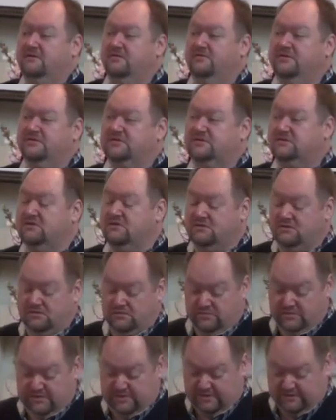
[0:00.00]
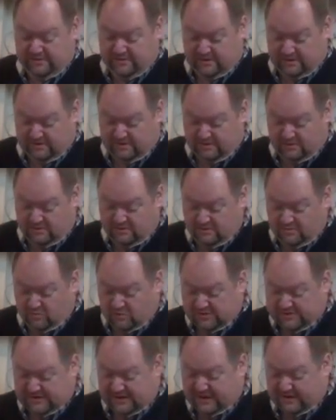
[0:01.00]
We struggle with our own
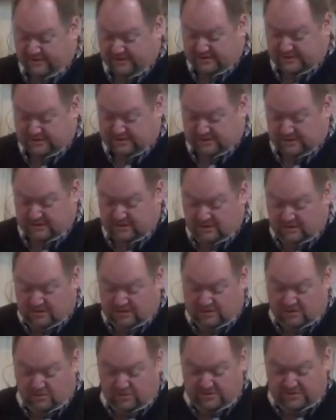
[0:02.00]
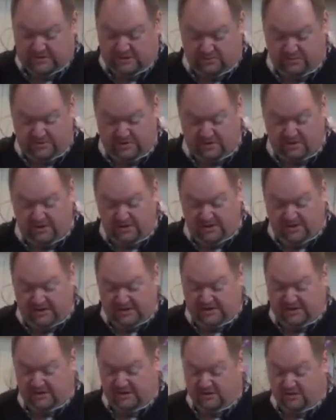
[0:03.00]
mortality, knowing that we are
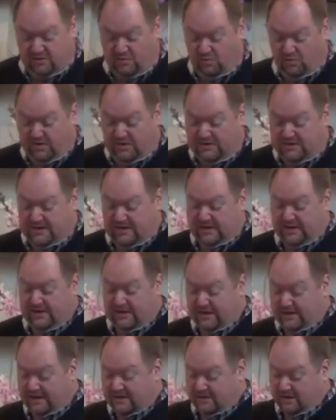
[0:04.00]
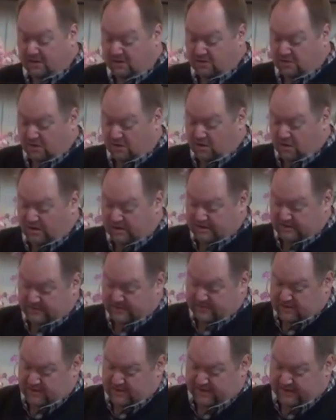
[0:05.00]
here one day and gone
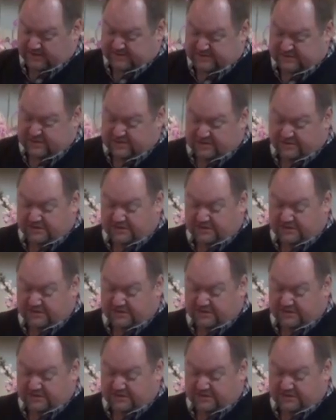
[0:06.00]
the next.